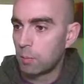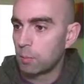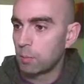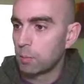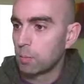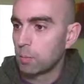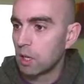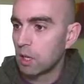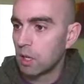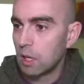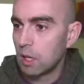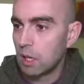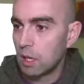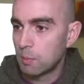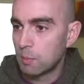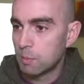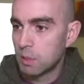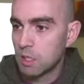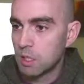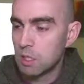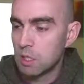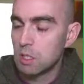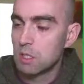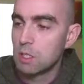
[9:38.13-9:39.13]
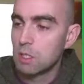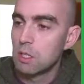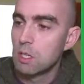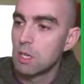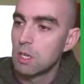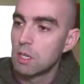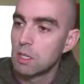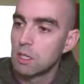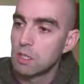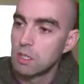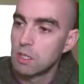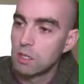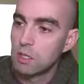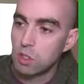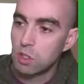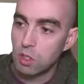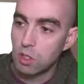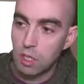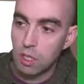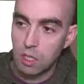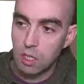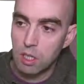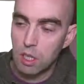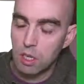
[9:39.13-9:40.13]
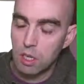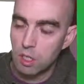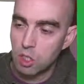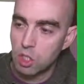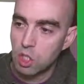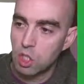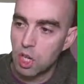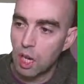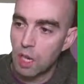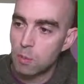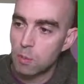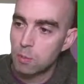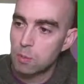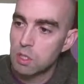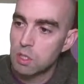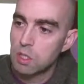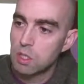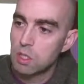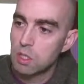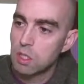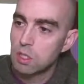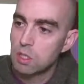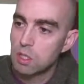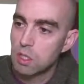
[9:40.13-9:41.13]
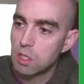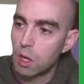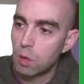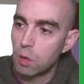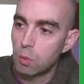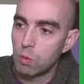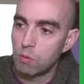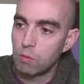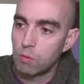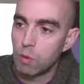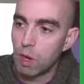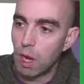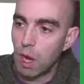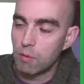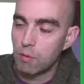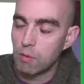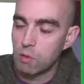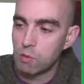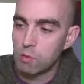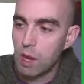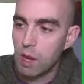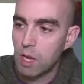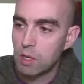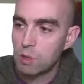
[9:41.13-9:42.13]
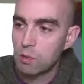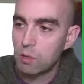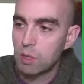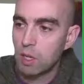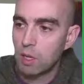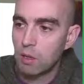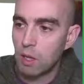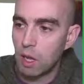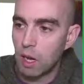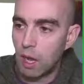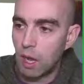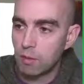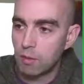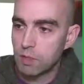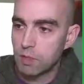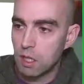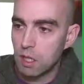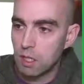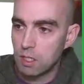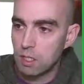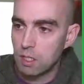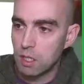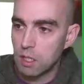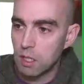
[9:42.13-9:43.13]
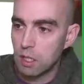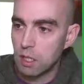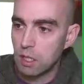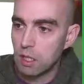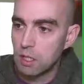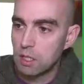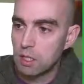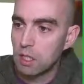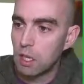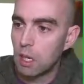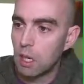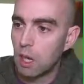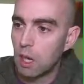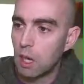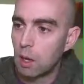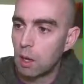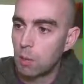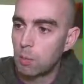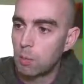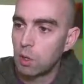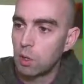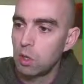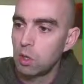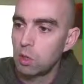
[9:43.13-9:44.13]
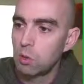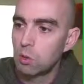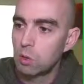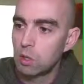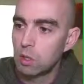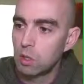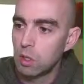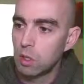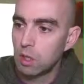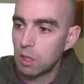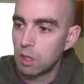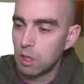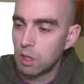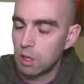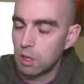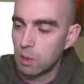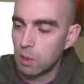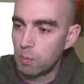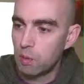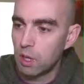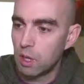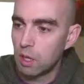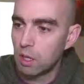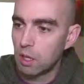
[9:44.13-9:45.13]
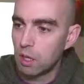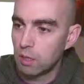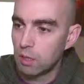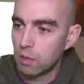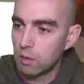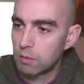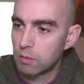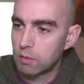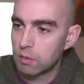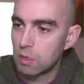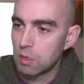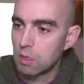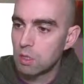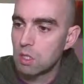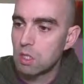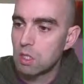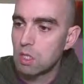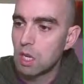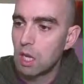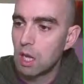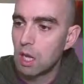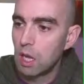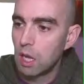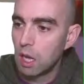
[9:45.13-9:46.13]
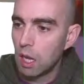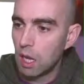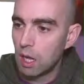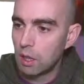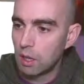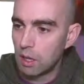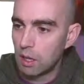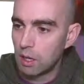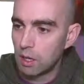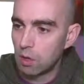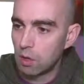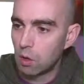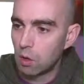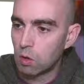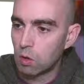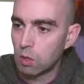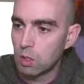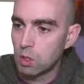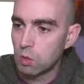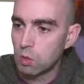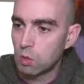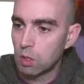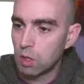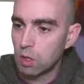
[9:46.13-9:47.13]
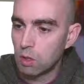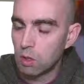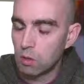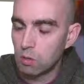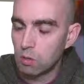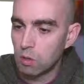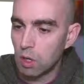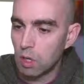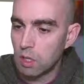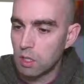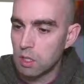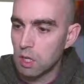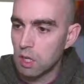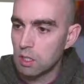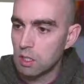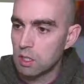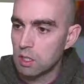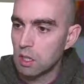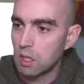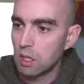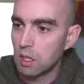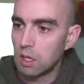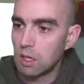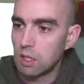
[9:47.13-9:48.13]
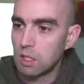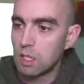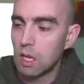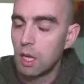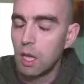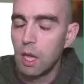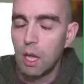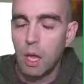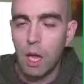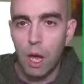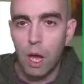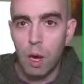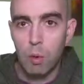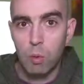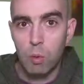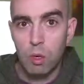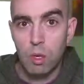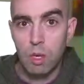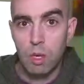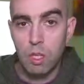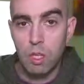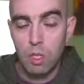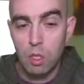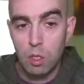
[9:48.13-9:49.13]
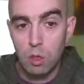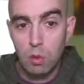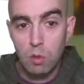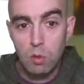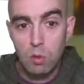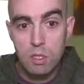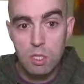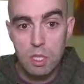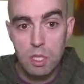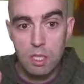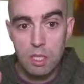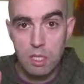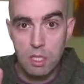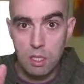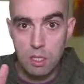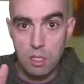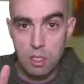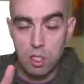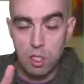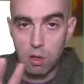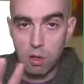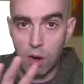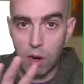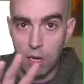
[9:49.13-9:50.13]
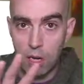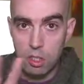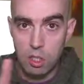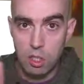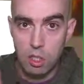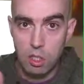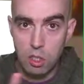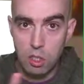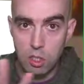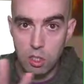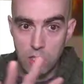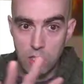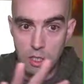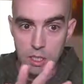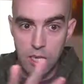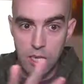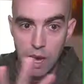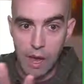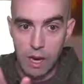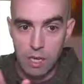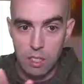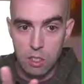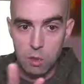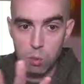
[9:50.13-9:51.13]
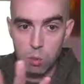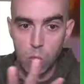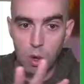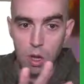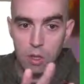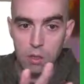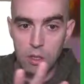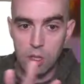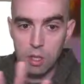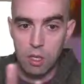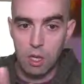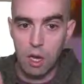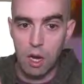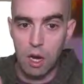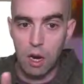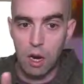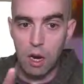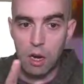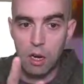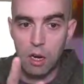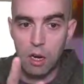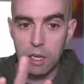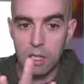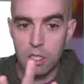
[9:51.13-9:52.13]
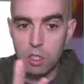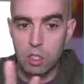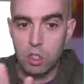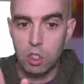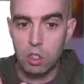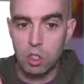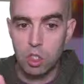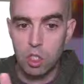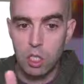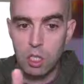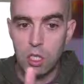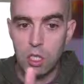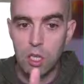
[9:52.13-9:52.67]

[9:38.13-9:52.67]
ellipses, 3 kind of shapes. So we have a red one on the left-hand side, a blue one in the middle at the front, and then an orange one on the right-hand side. And we're going to use these in Scratch to detect what the car is touching,